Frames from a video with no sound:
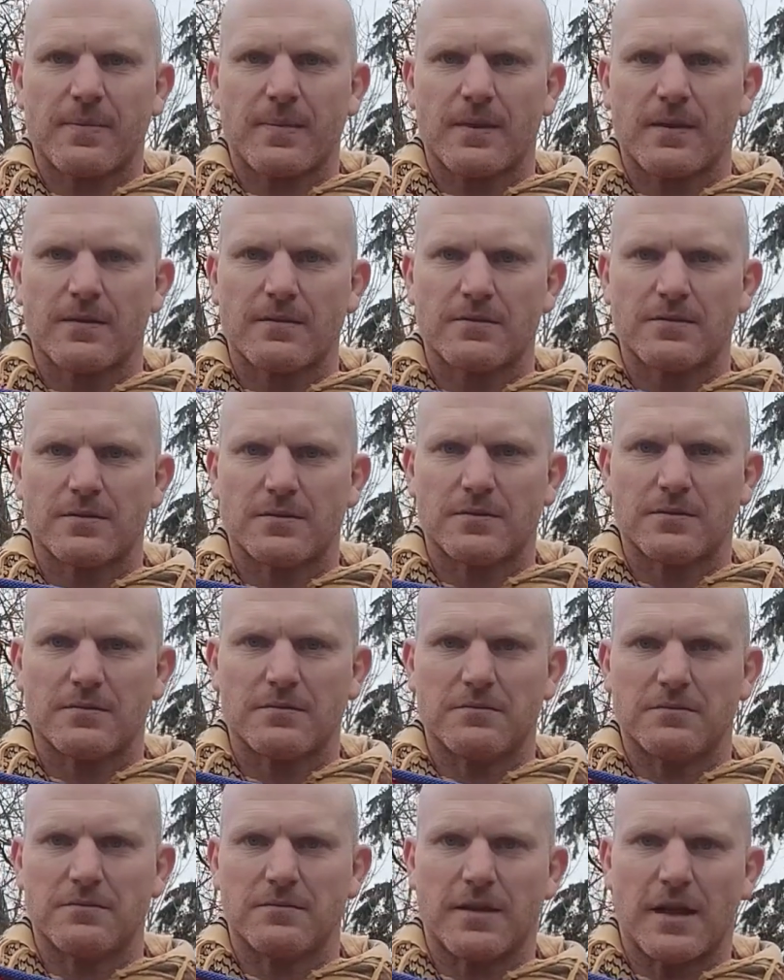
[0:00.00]
So
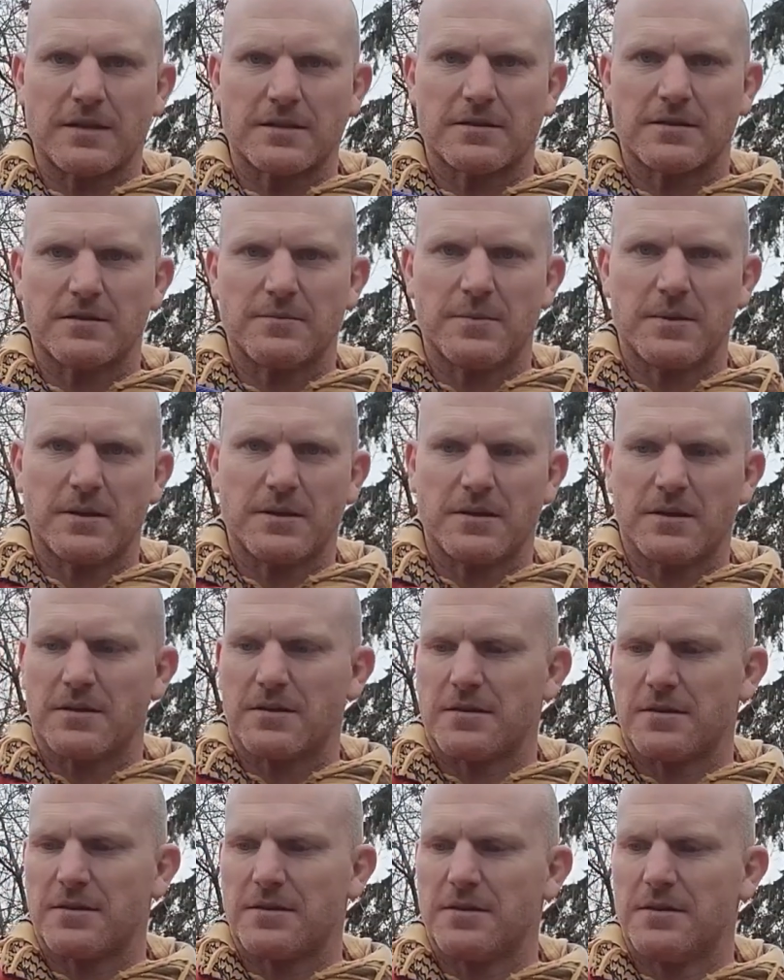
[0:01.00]
that's going to be
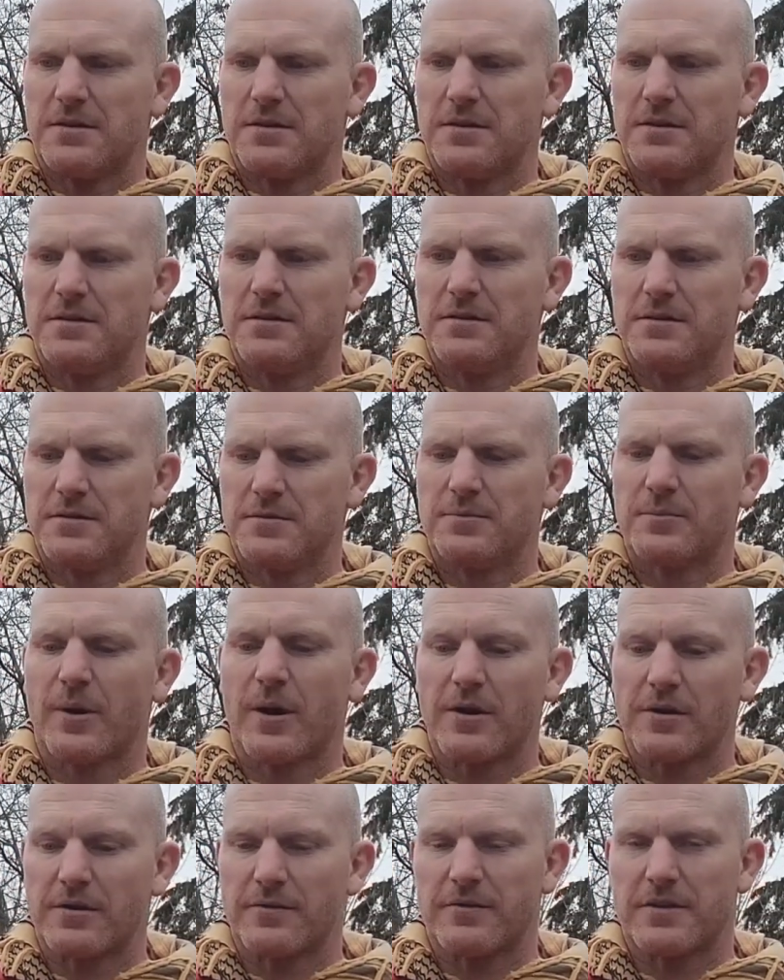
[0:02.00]
another part
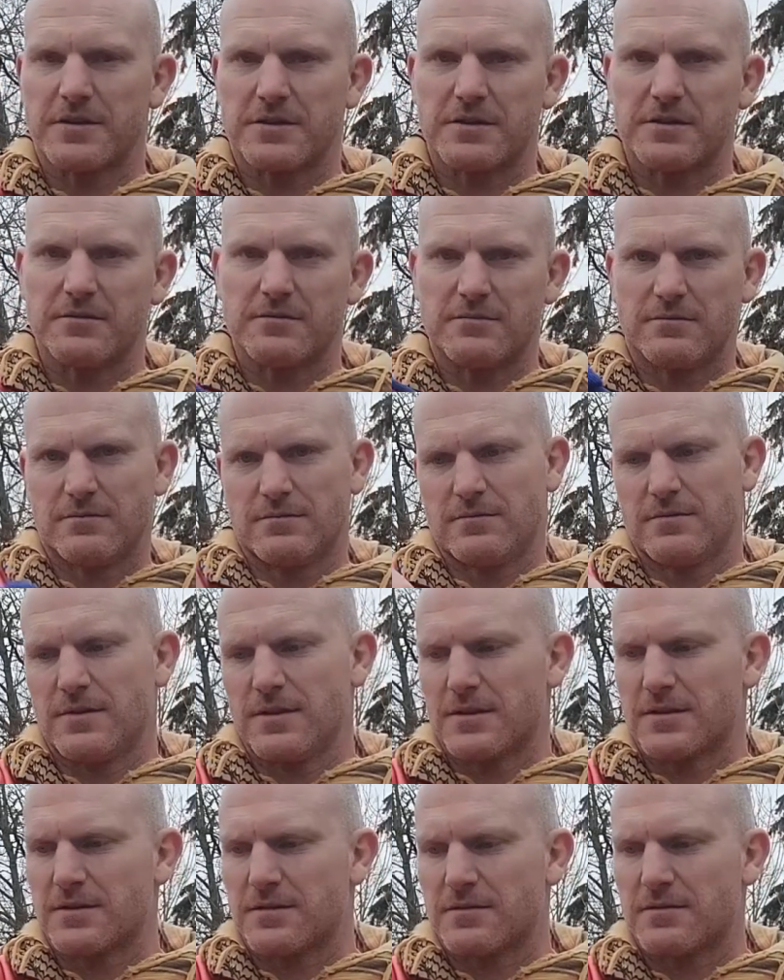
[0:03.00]
of this
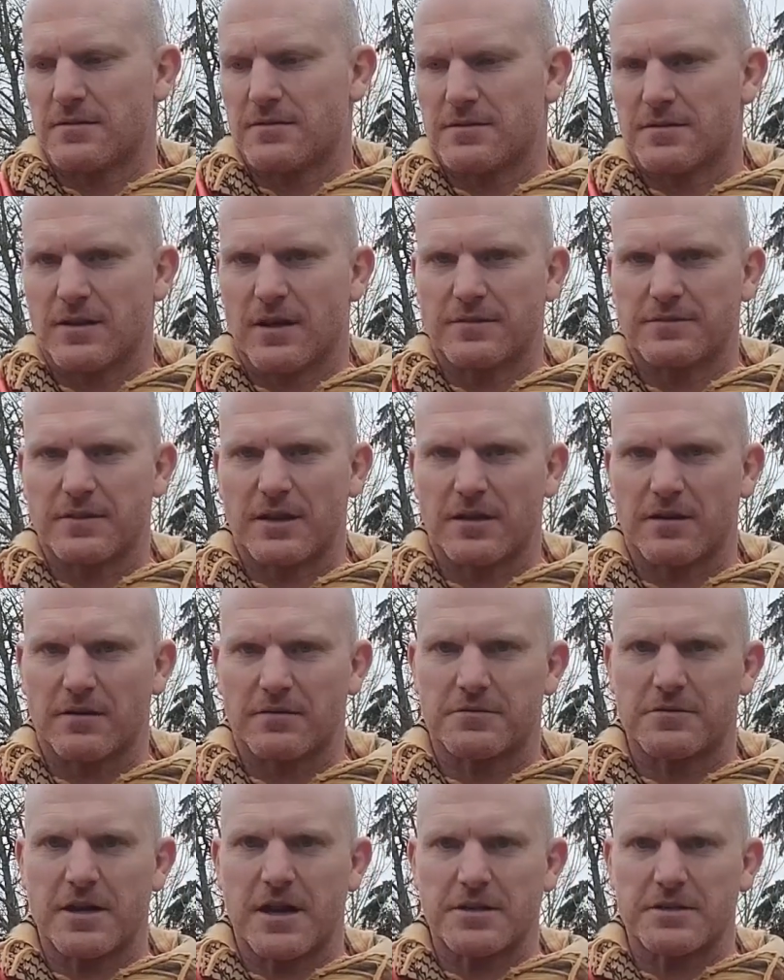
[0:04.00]
soft shackle
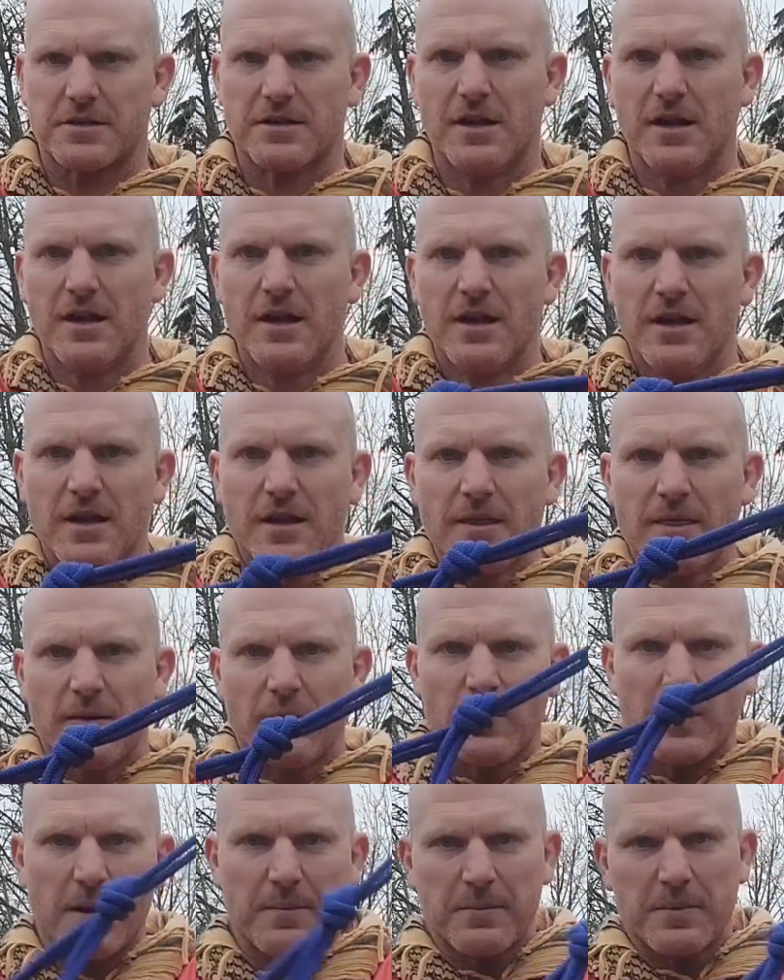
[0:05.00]
contraction. The one
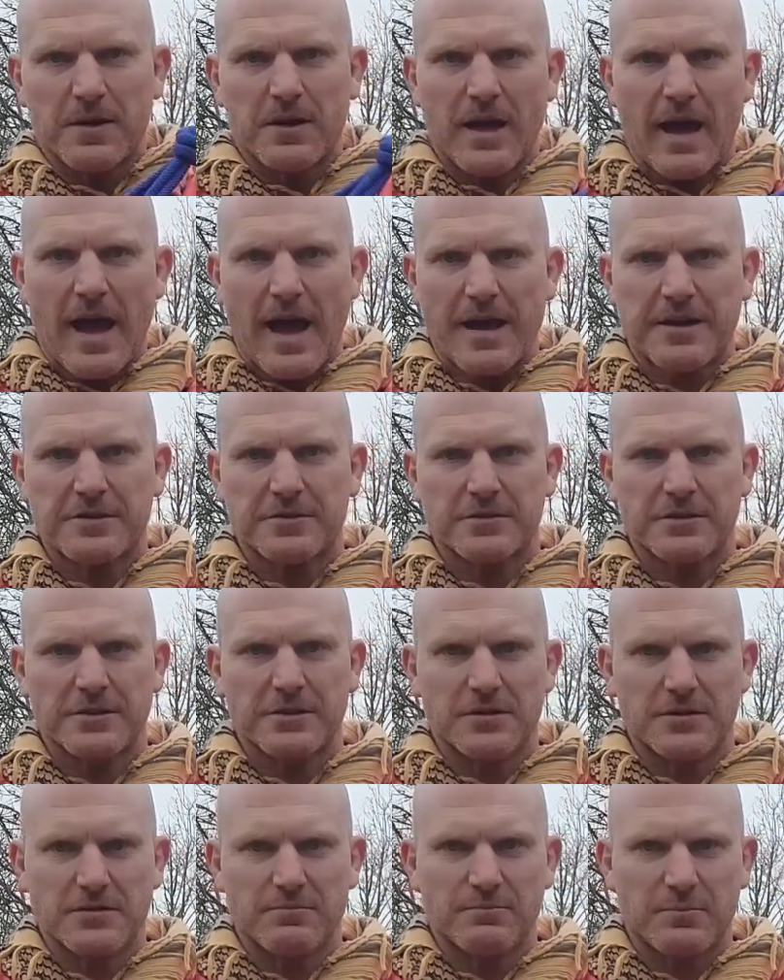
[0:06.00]
I'm going to actually
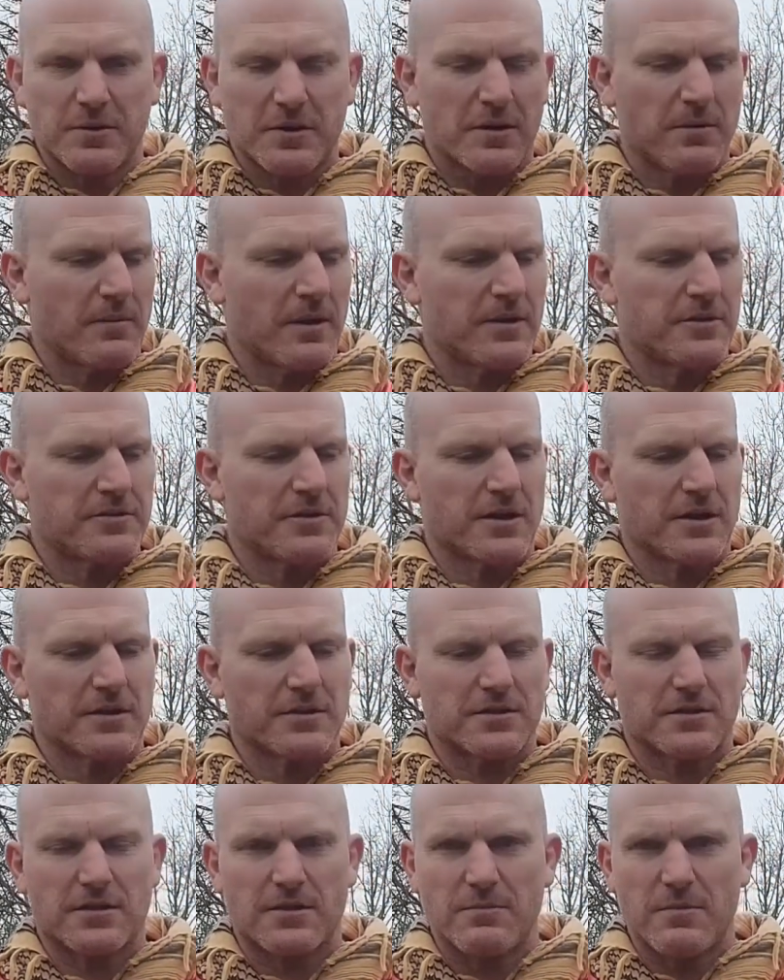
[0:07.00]
put on my truck is going
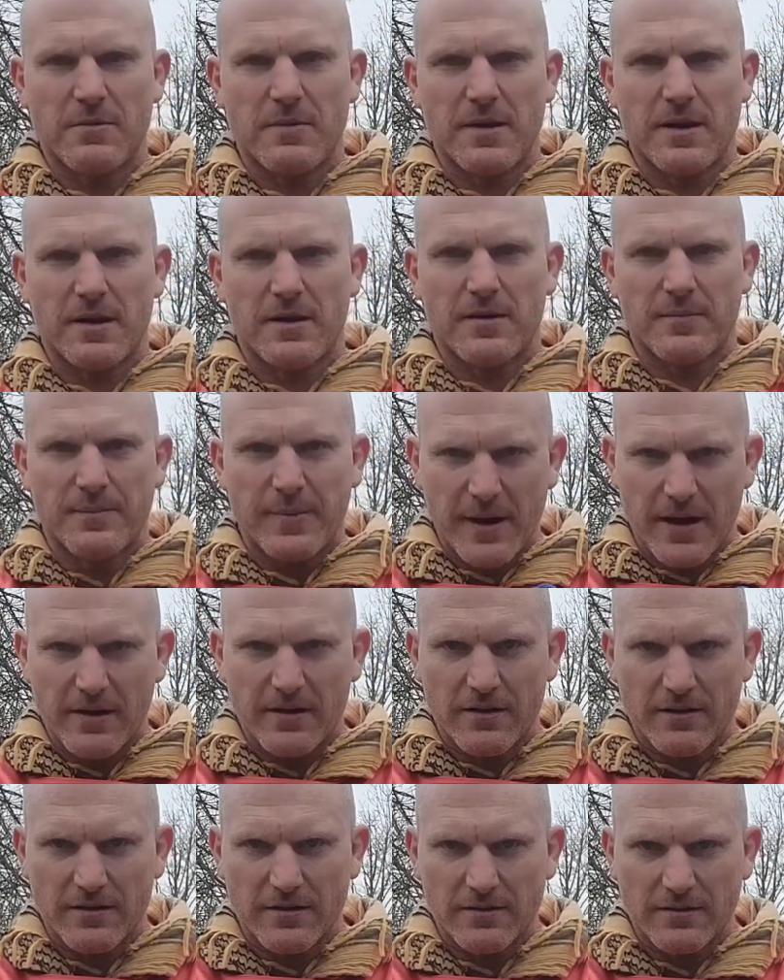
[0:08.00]
to be made out of
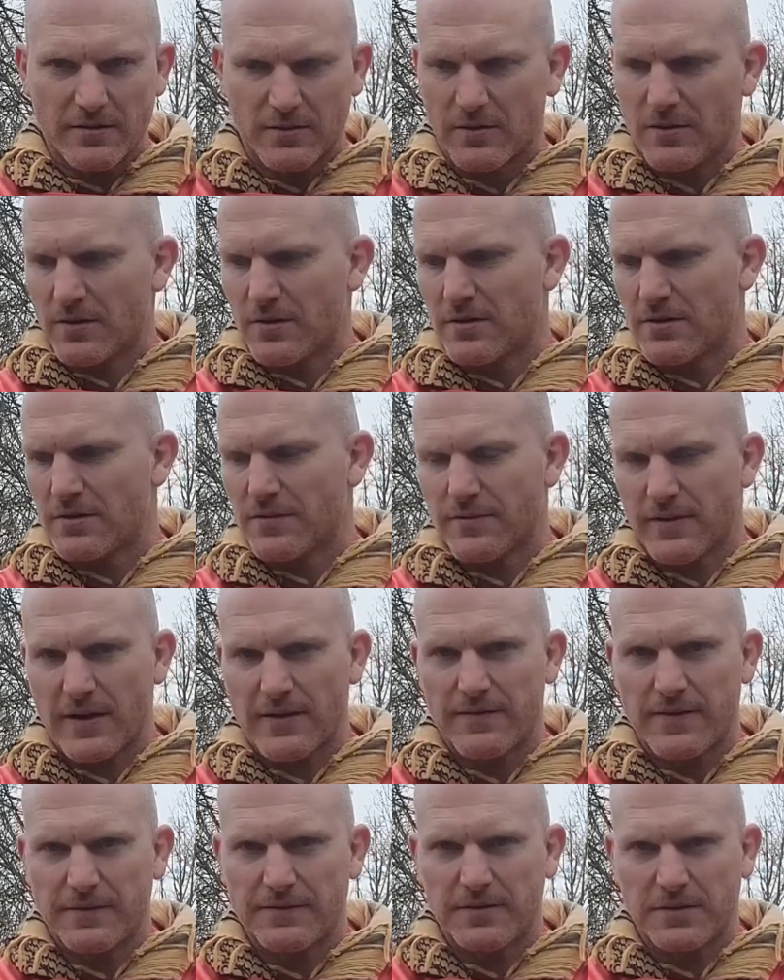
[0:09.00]
paracord,
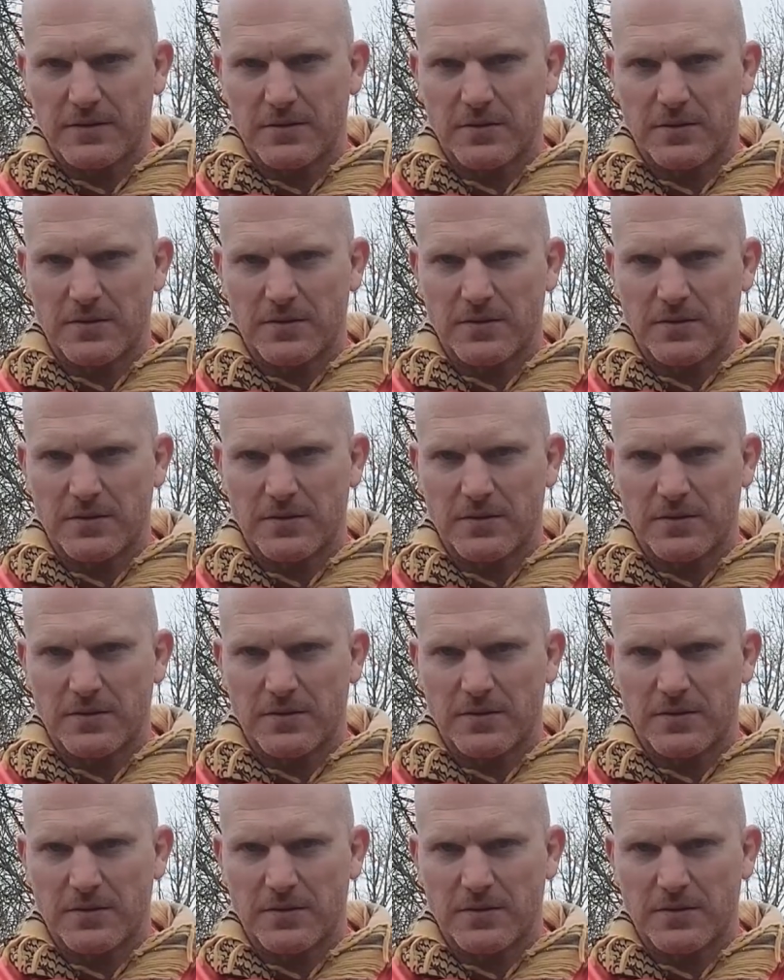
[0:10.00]
550 cord.